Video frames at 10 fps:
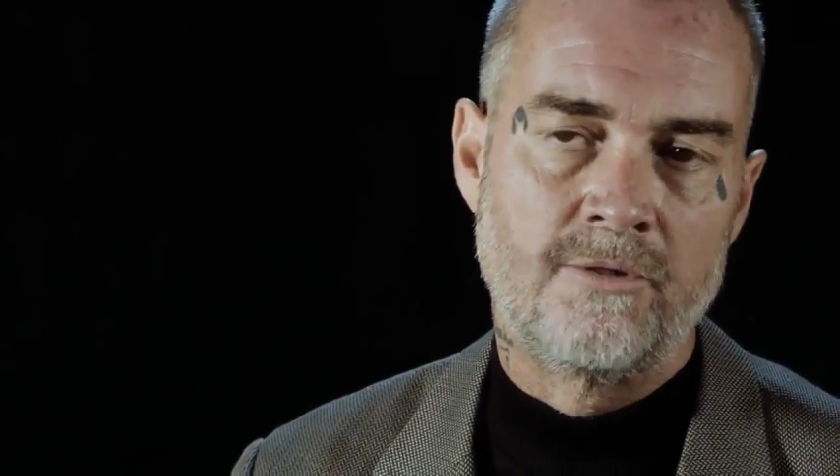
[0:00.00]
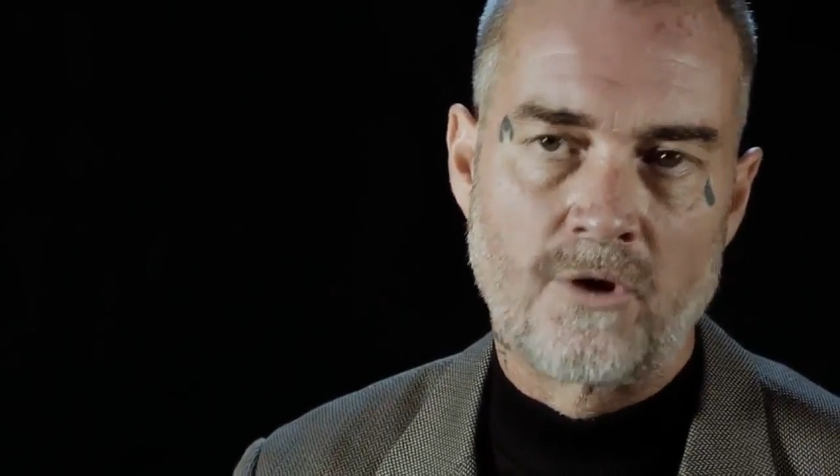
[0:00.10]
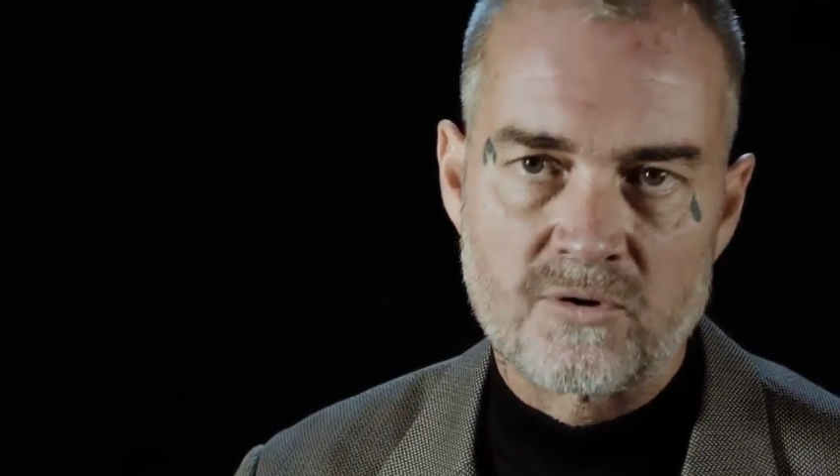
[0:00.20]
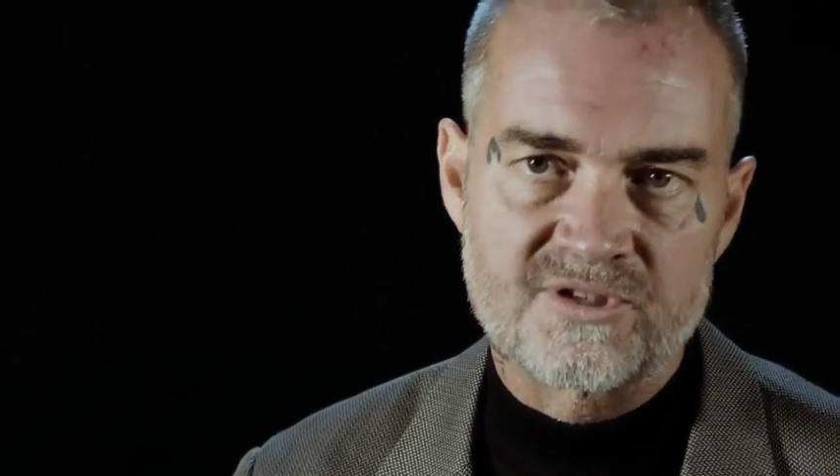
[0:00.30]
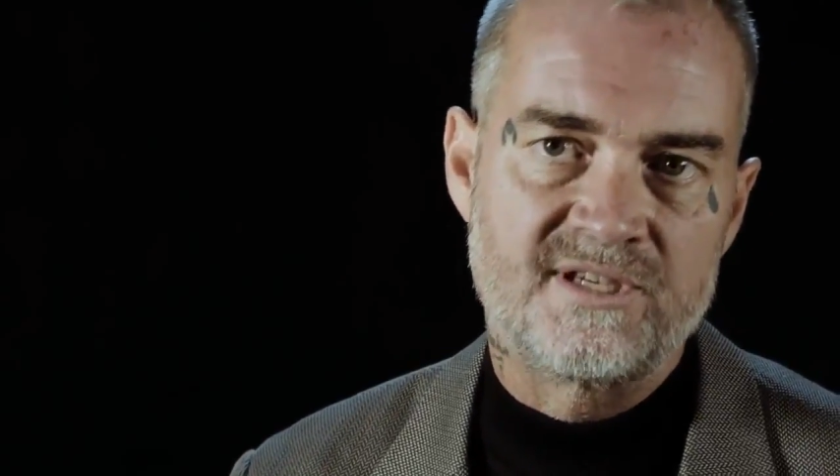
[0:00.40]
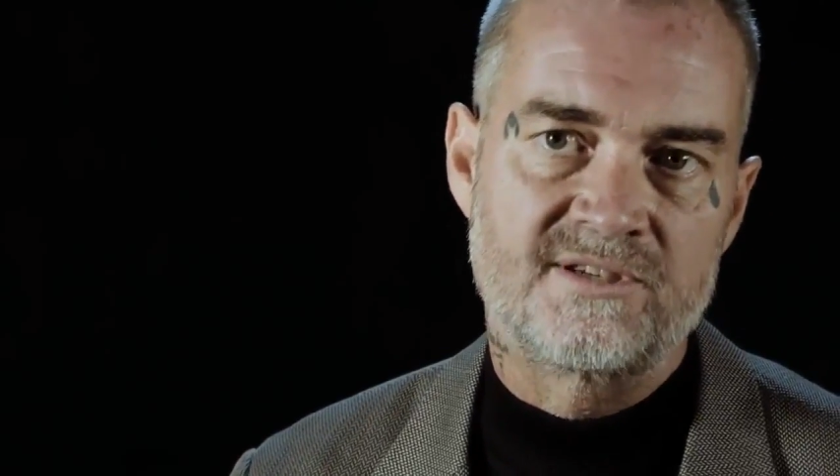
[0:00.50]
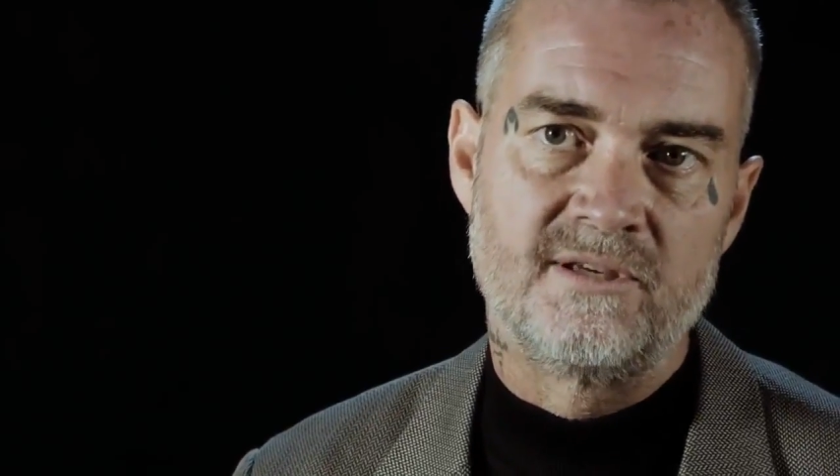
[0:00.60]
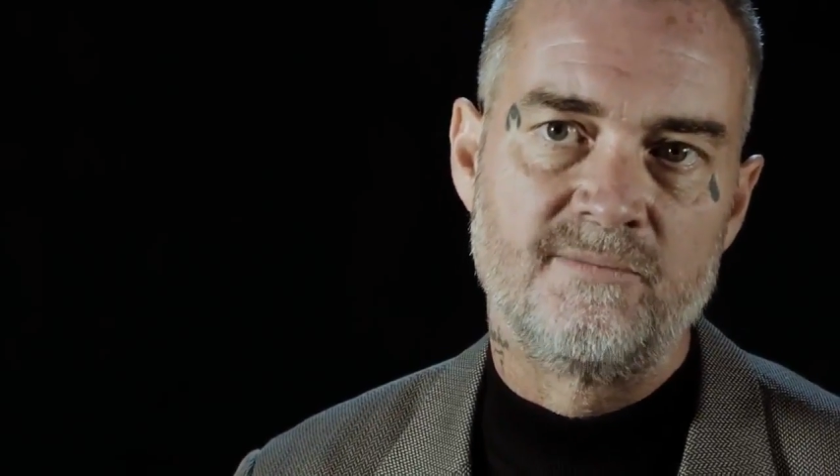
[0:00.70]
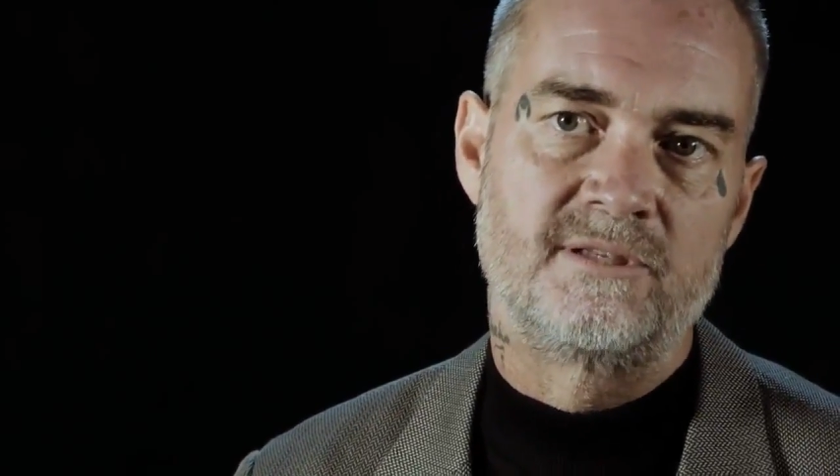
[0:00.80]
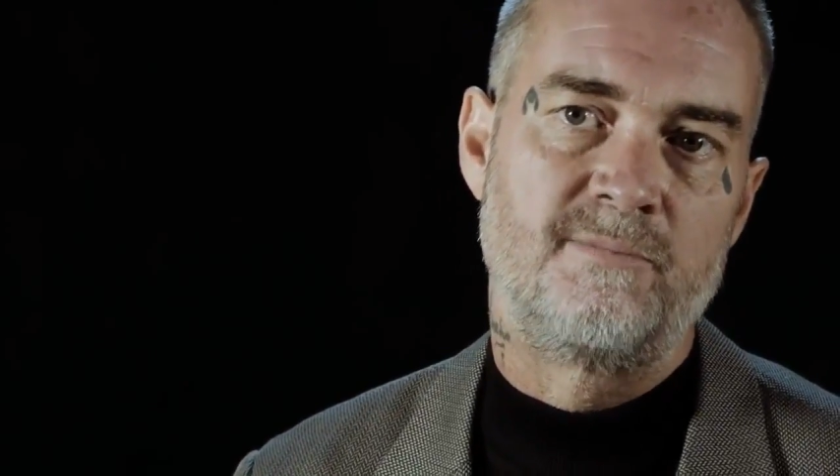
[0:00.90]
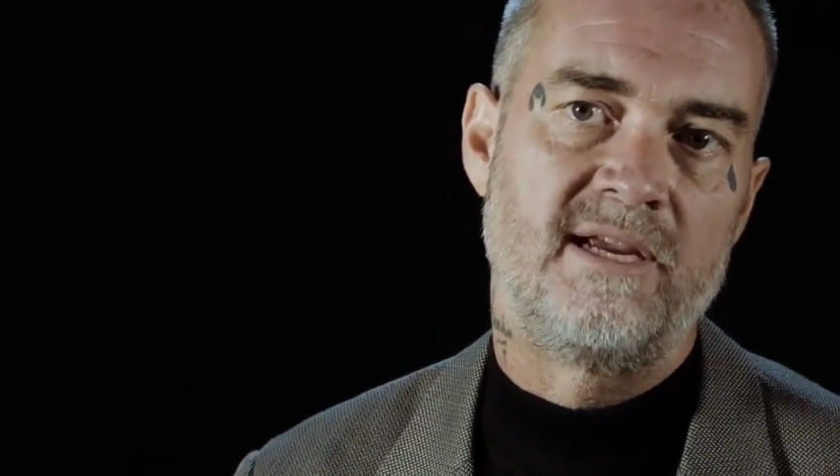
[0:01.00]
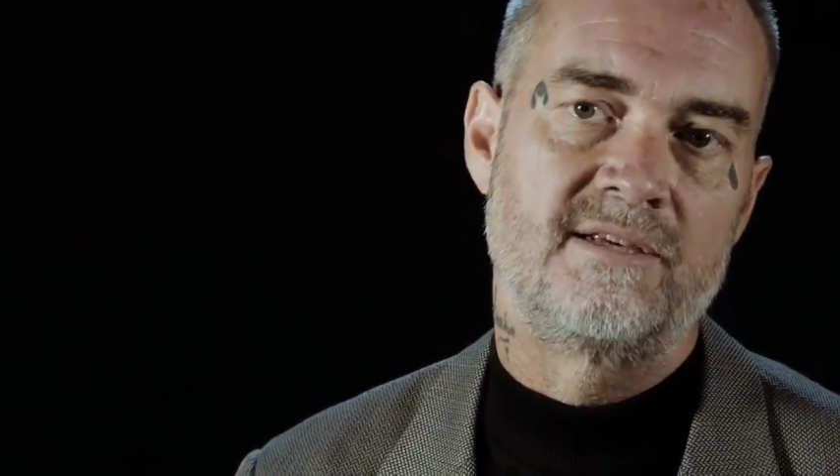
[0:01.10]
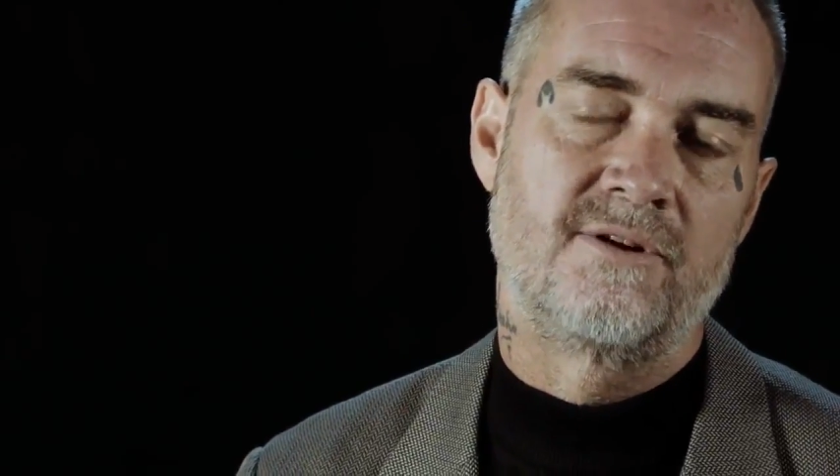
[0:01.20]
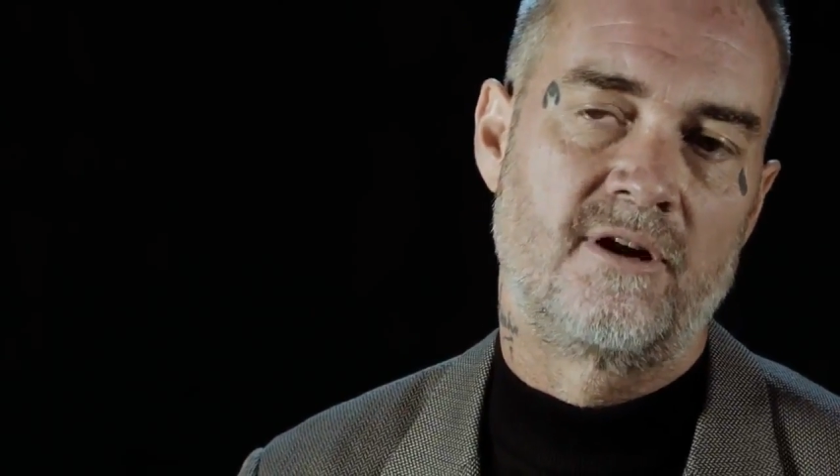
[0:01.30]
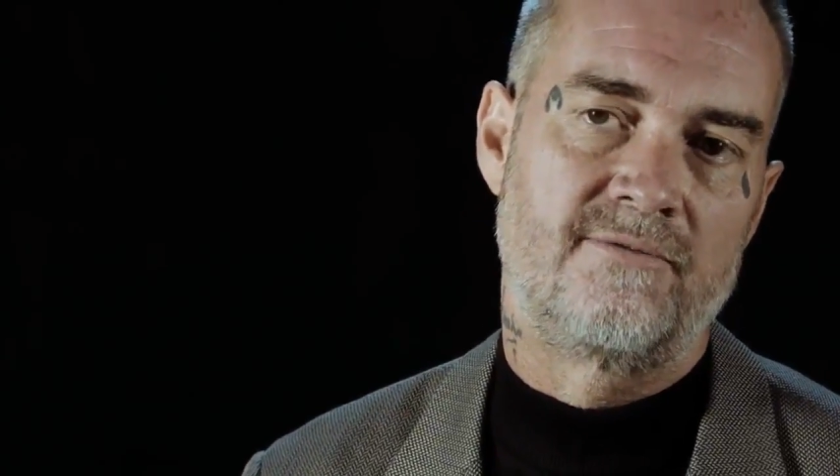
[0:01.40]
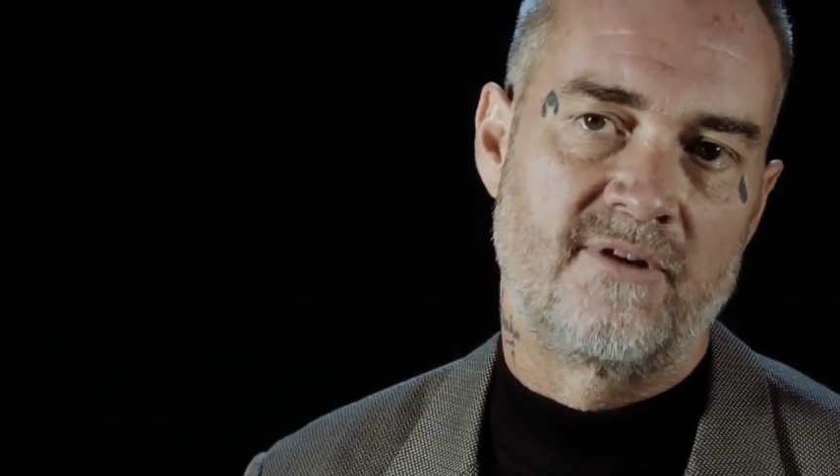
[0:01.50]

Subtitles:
The whole system is based on